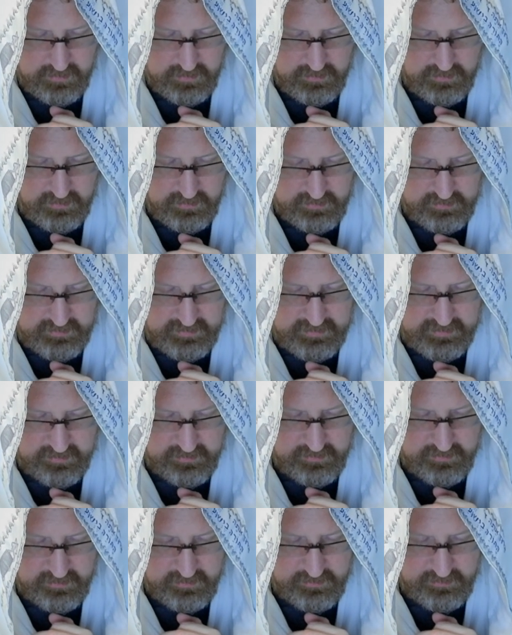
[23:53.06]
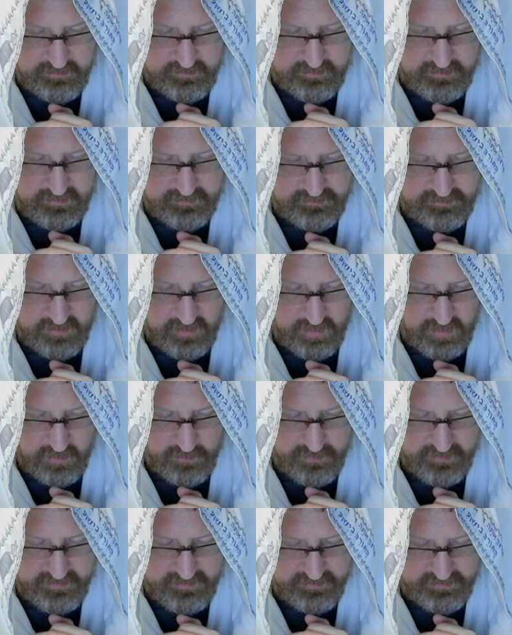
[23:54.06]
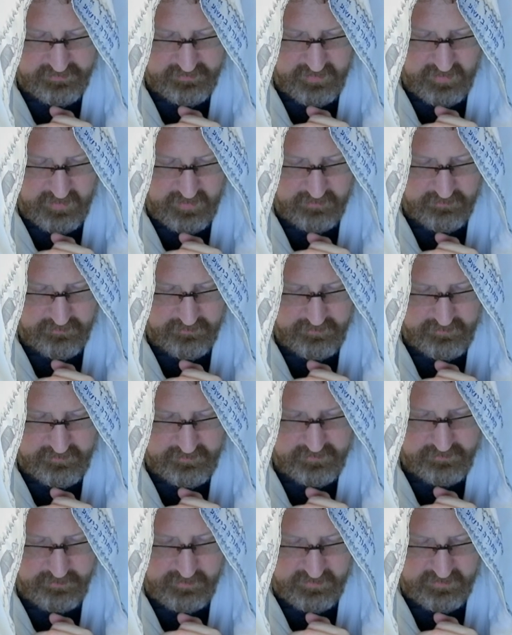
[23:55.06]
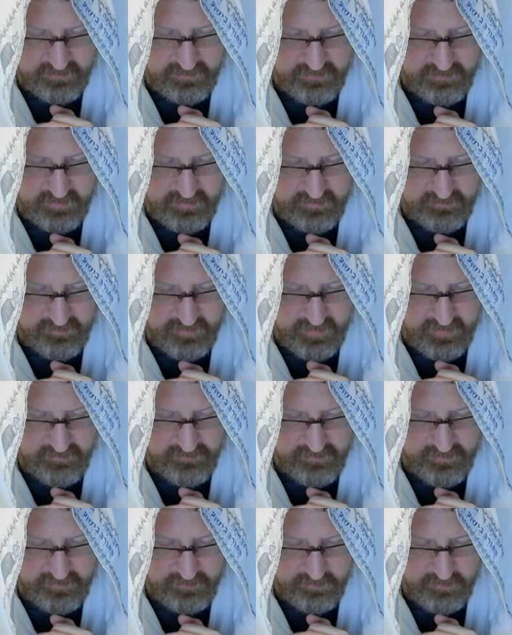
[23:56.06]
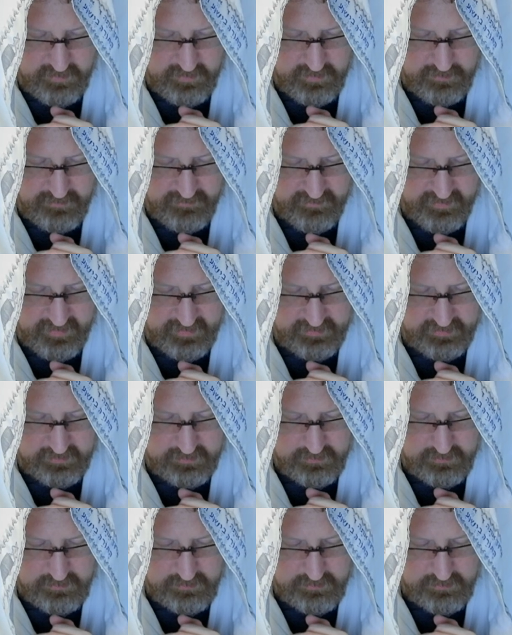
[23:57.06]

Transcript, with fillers: that need this hope and this love, this ministry of love that we are providing,